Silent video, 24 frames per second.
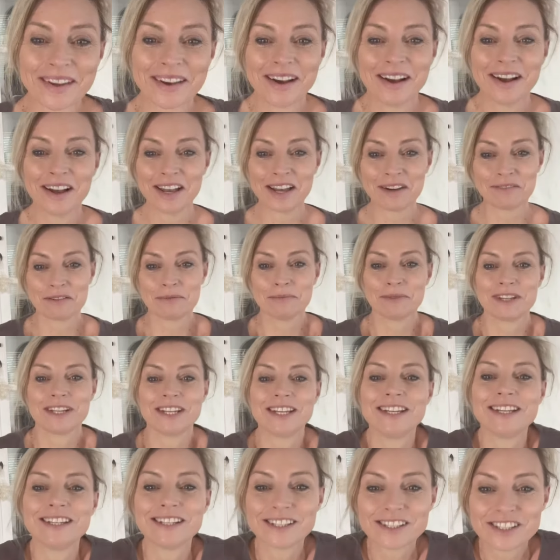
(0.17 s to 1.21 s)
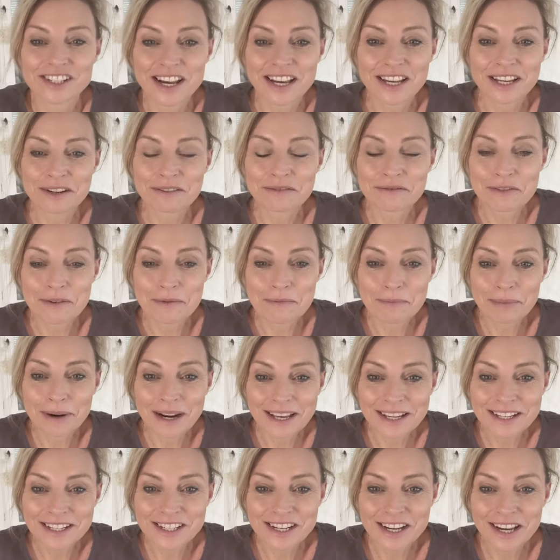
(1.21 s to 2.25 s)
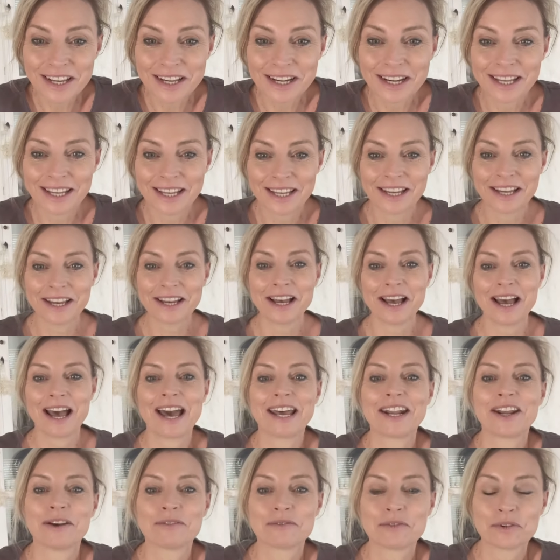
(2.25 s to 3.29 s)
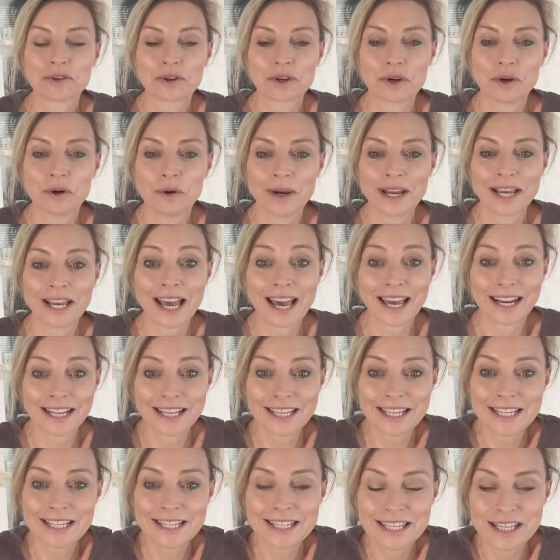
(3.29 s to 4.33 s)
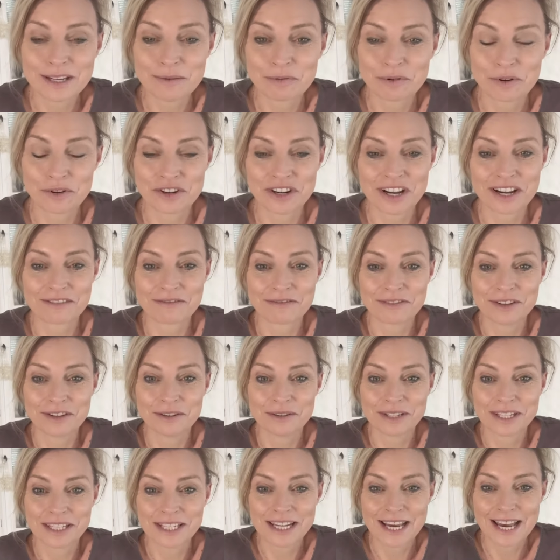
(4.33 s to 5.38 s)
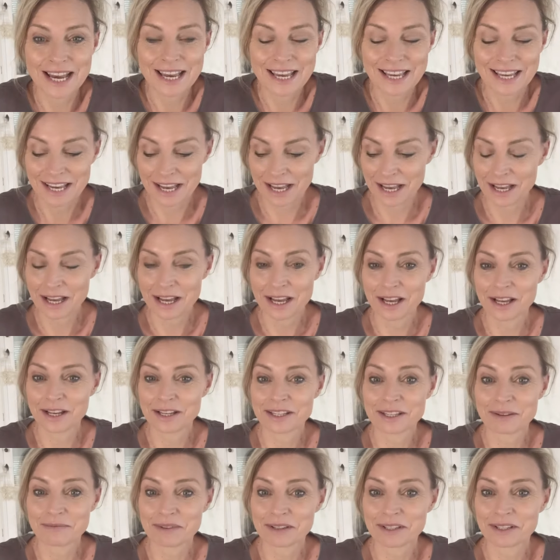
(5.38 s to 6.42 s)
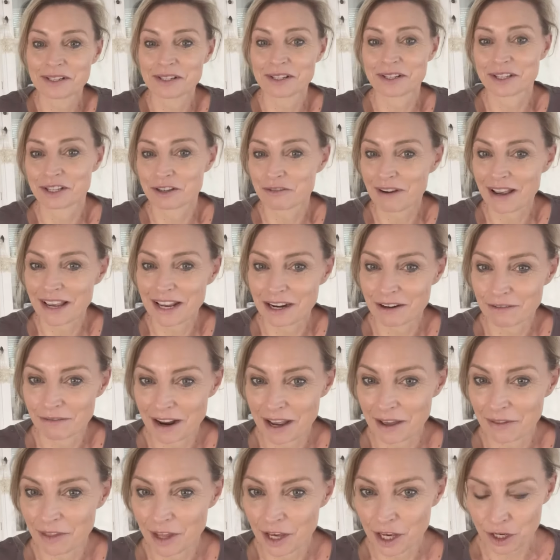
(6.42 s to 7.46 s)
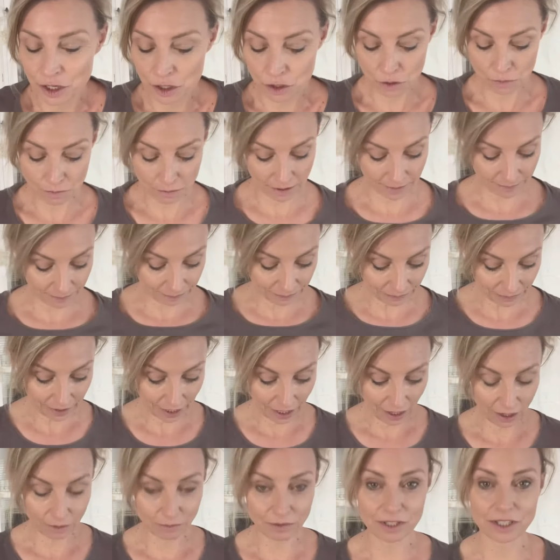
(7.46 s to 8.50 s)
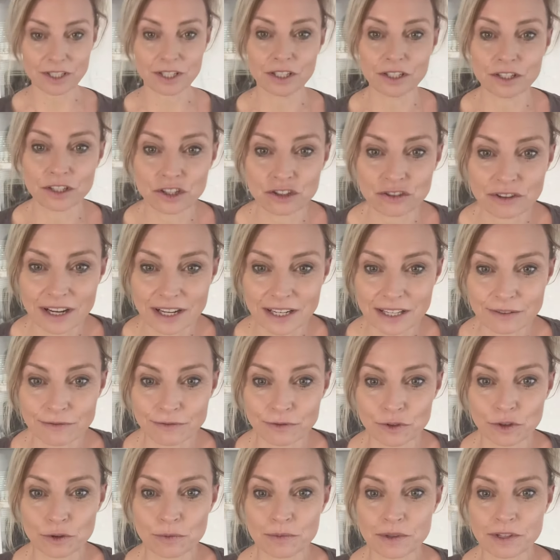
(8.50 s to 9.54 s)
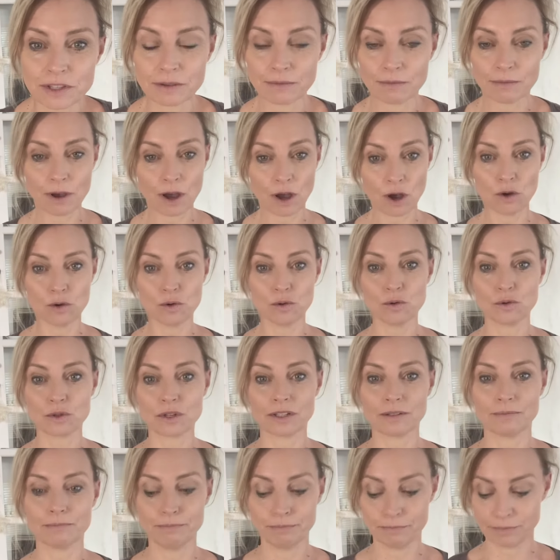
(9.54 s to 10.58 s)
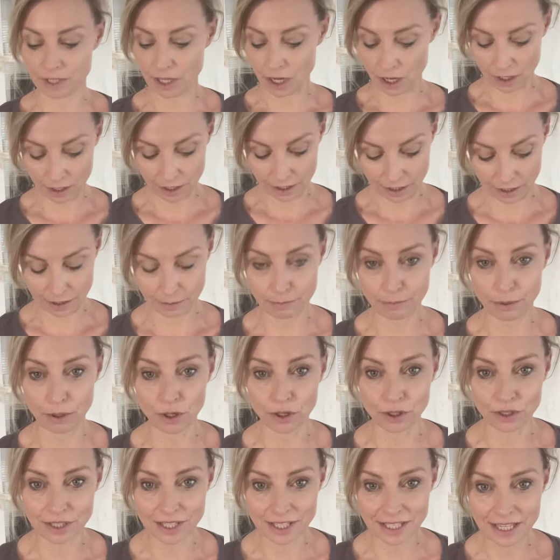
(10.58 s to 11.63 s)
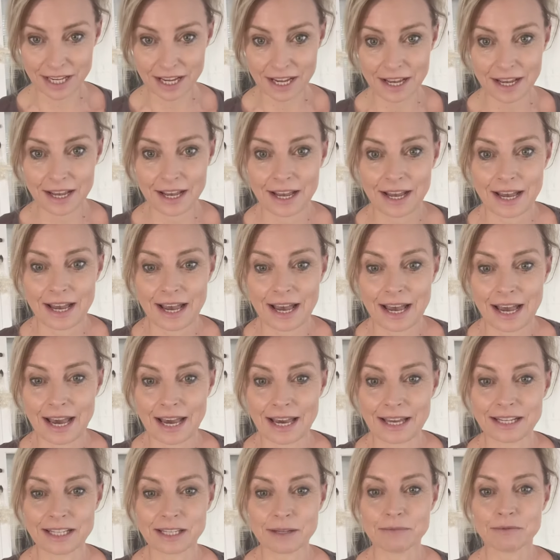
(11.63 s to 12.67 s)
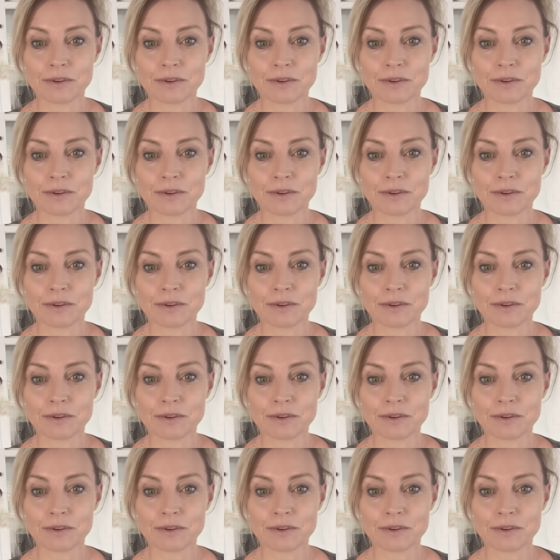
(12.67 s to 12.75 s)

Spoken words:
Hi everybody, Jane from Plain Jane here, and I've got a quick and easy project for you today, something that looks great around the home. I'm just going to transform some old tired pots and